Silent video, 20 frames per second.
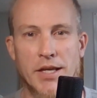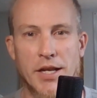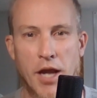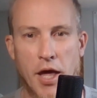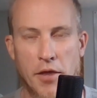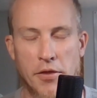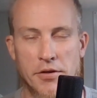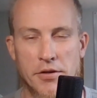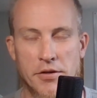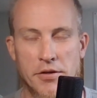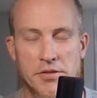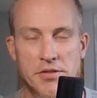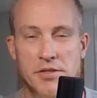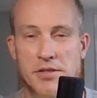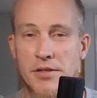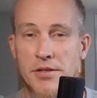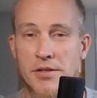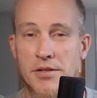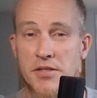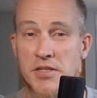and others
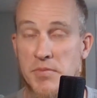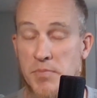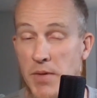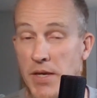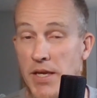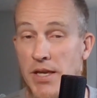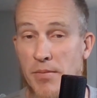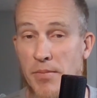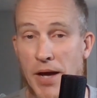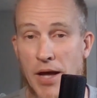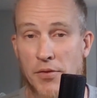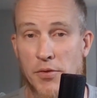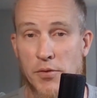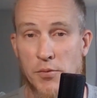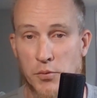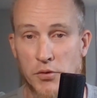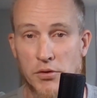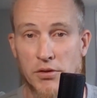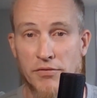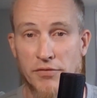speak about the
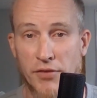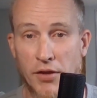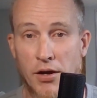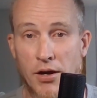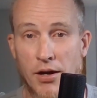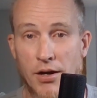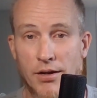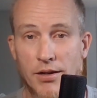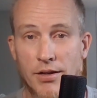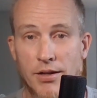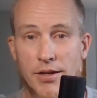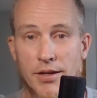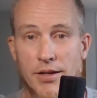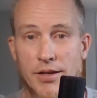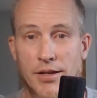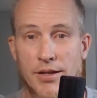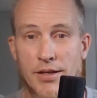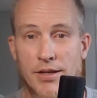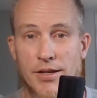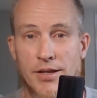rule of law
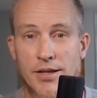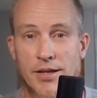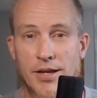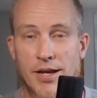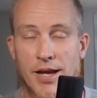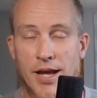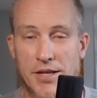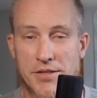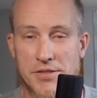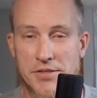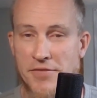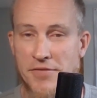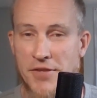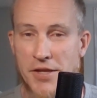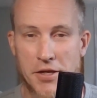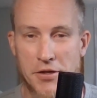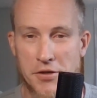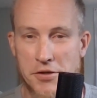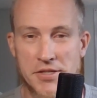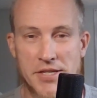as if
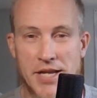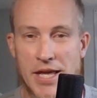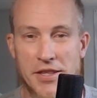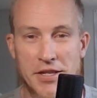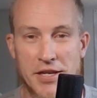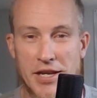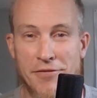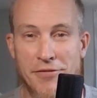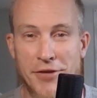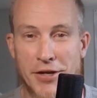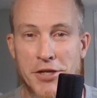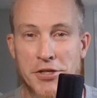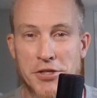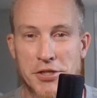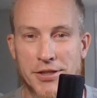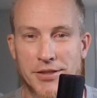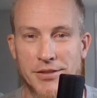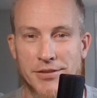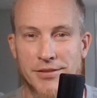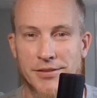they understand the
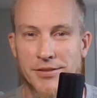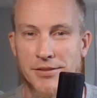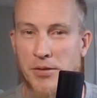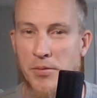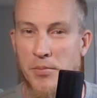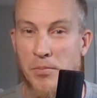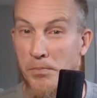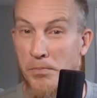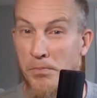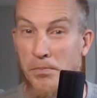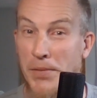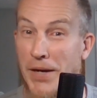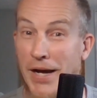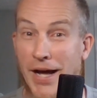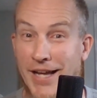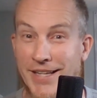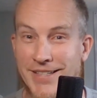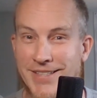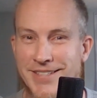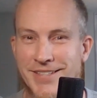definition.
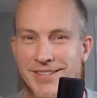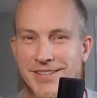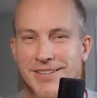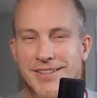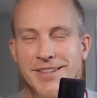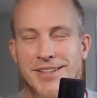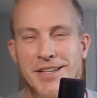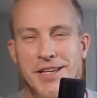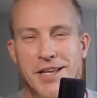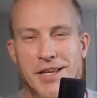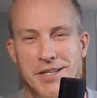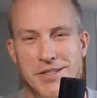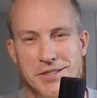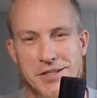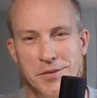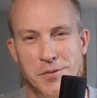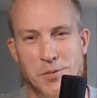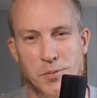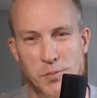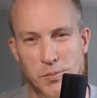But is
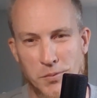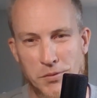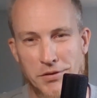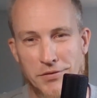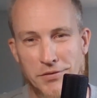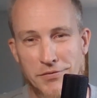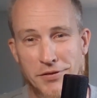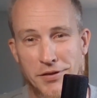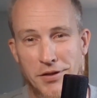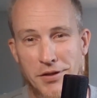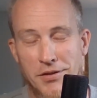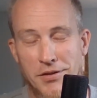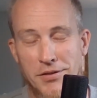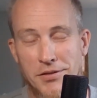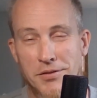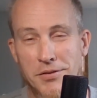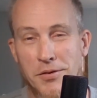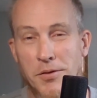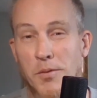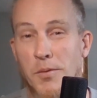it the rule of law
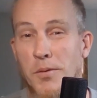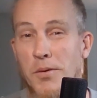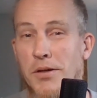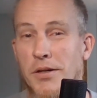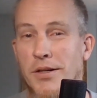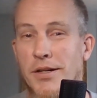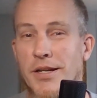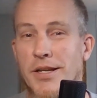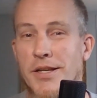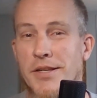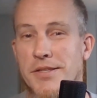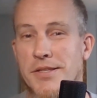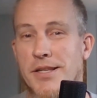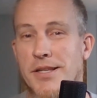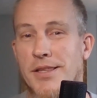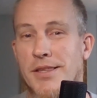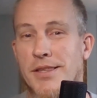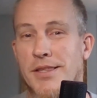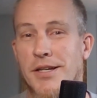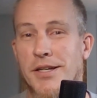or is
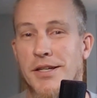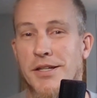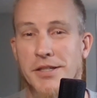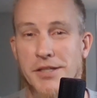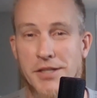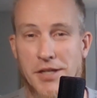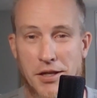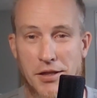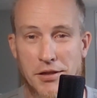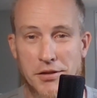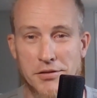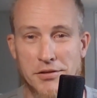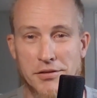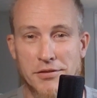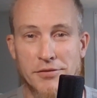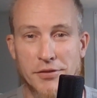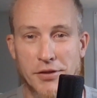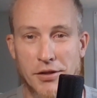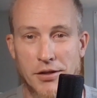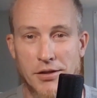it the color
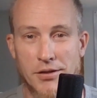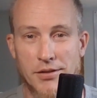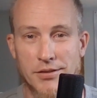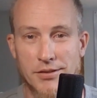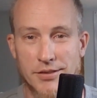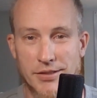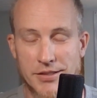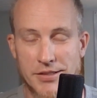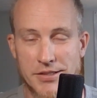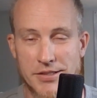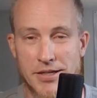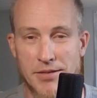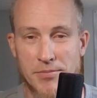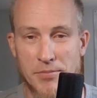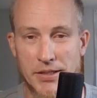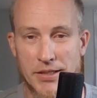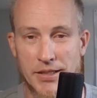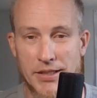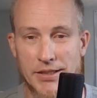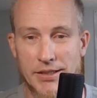of law in
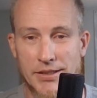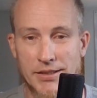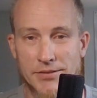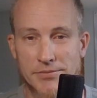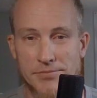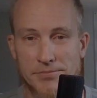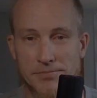Dominica?